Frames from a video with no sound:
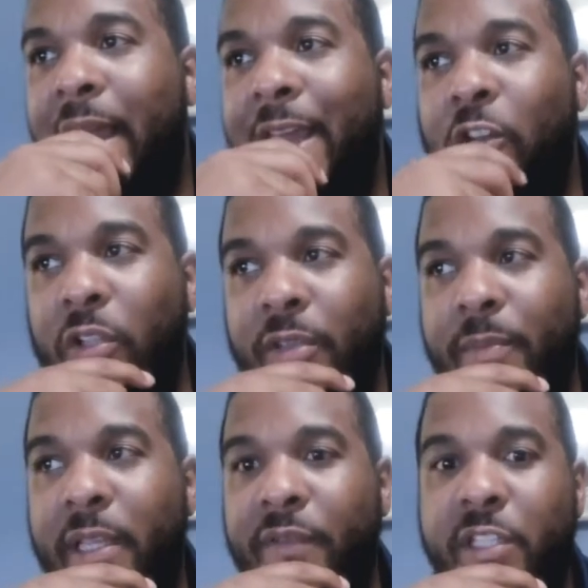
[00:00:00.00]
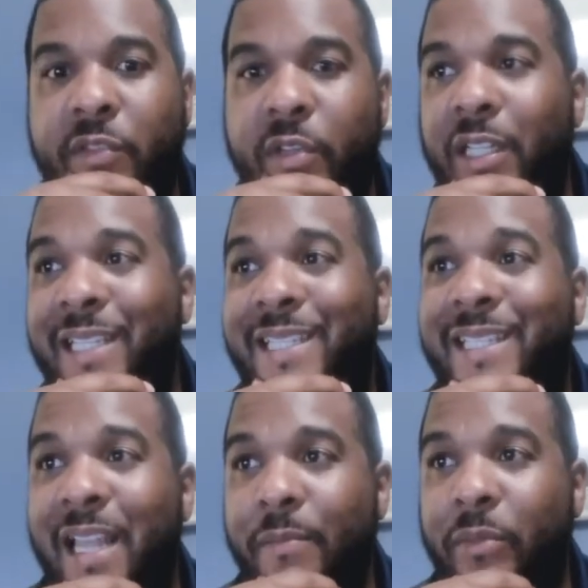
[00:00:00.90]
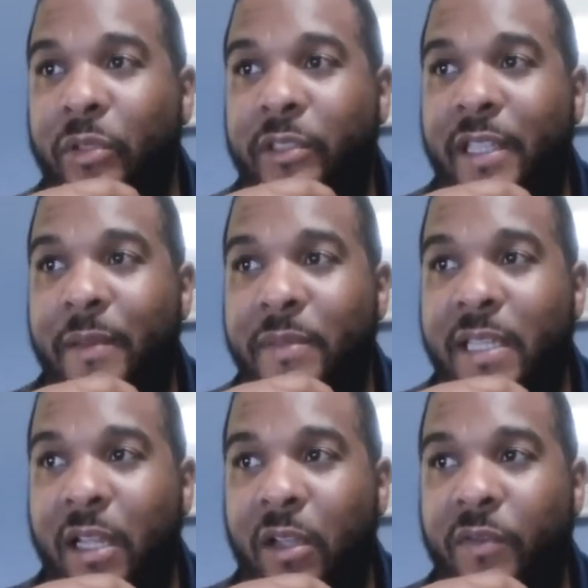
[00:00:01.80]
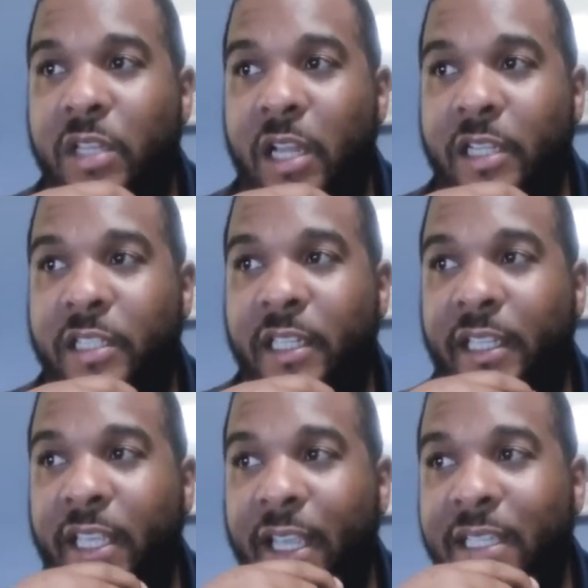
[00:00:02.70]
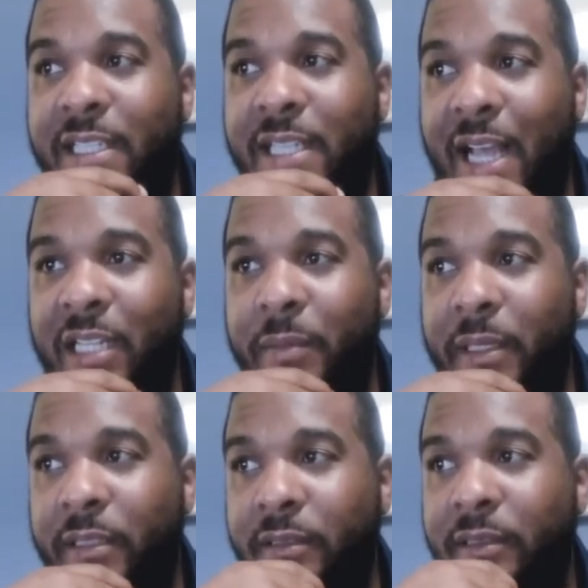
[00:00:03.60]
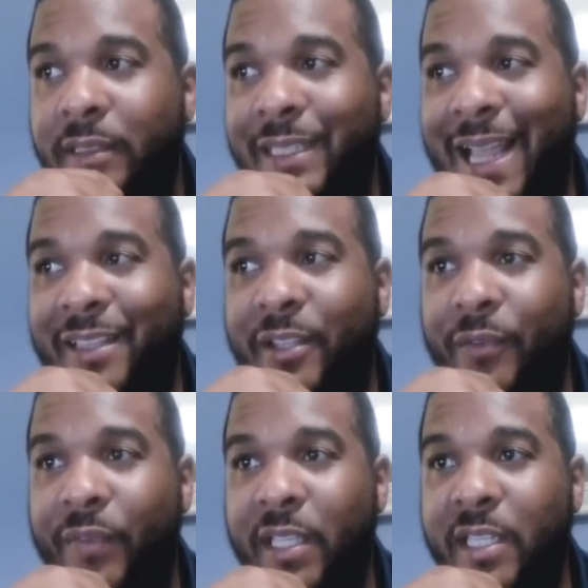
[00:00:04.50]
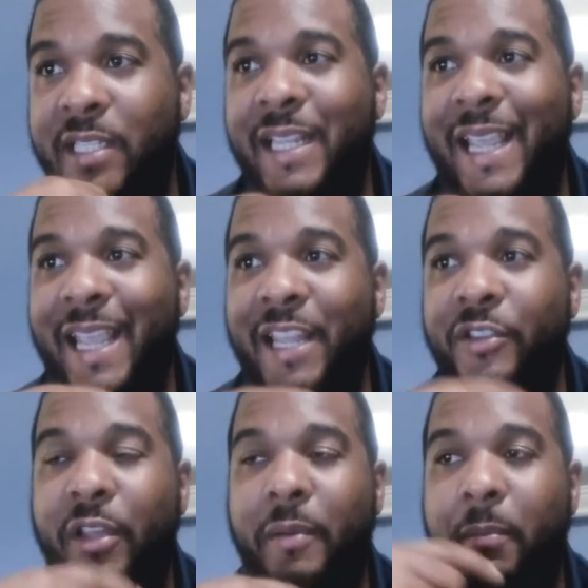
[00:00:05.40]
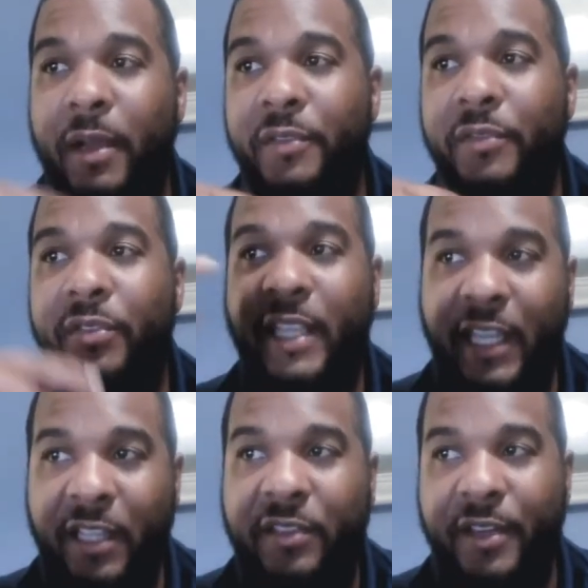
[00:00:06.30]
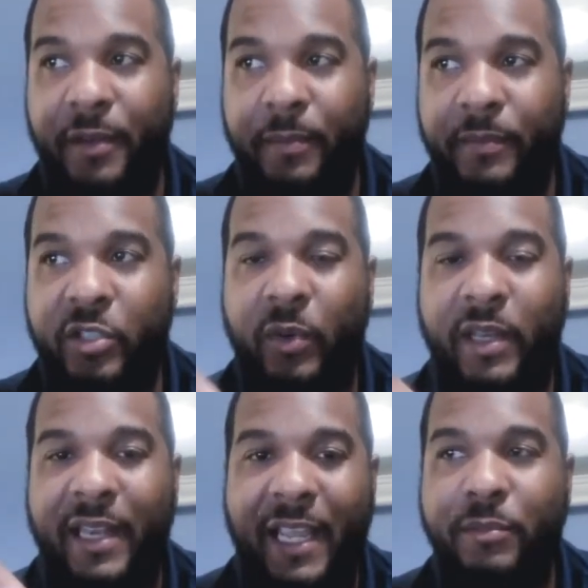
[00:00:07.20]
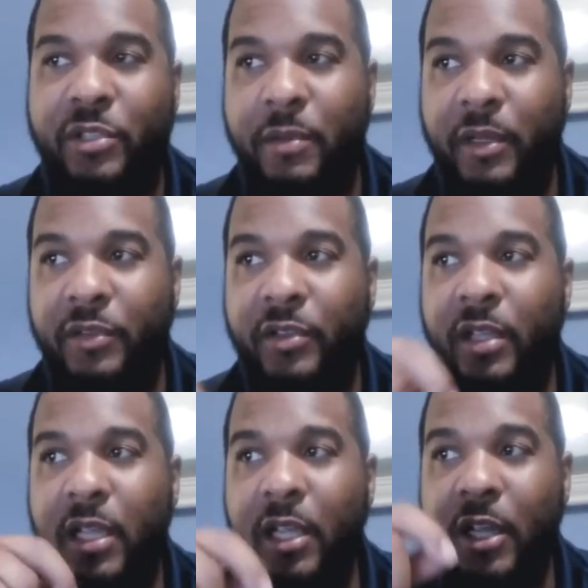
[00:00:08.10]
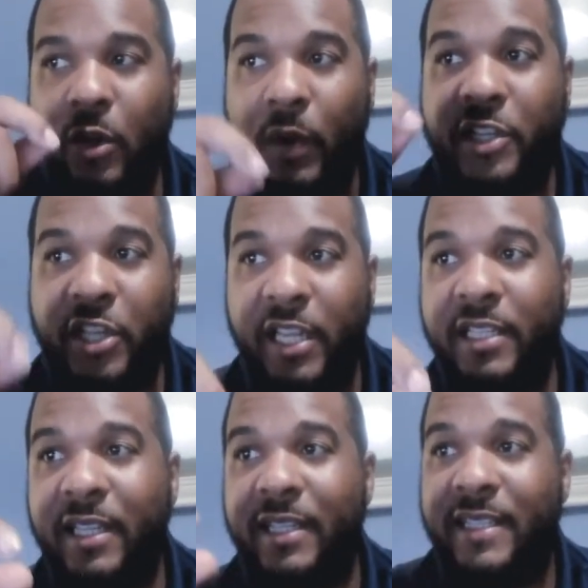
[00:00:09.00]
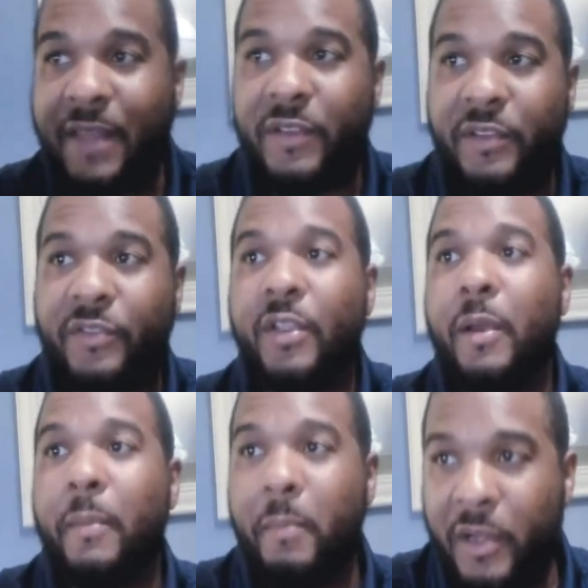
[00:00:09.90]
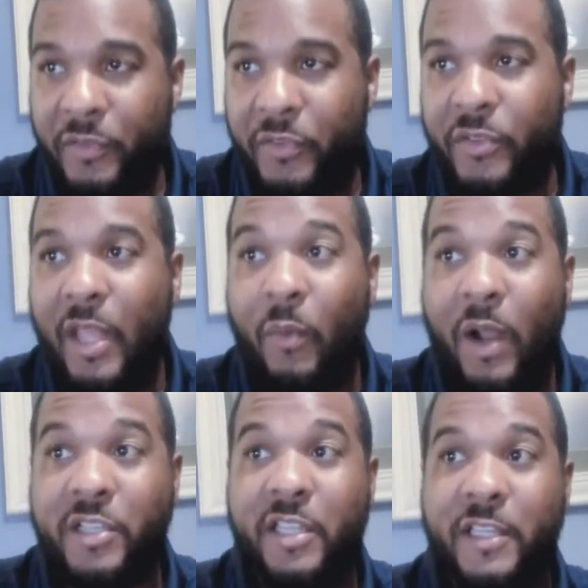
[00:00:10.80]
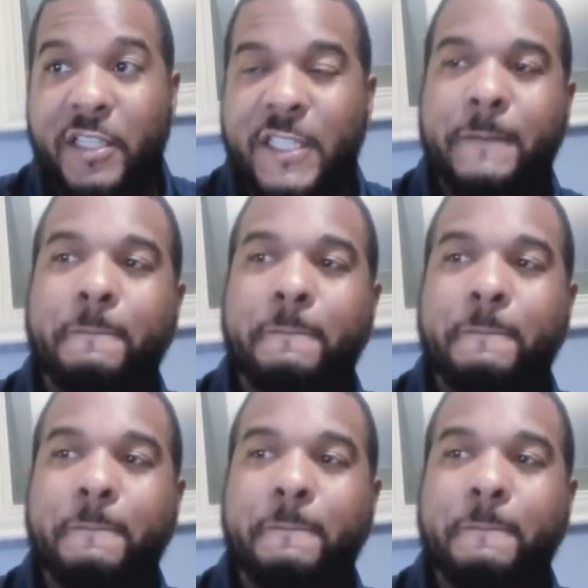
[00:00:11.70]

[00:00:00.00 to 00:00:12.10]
"And all the men of Israel assembled themselves unto King Solomon at the feast in the month Ethanim." So it names the month, which is the 7th month. Now watch this.